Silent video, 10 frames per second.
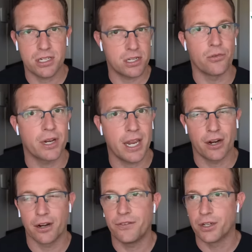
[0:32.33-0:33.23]
Don't
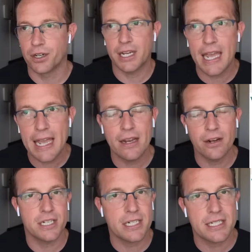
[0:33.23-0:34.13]
care if you're a king
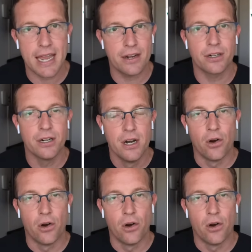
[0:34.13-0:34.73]
or dictator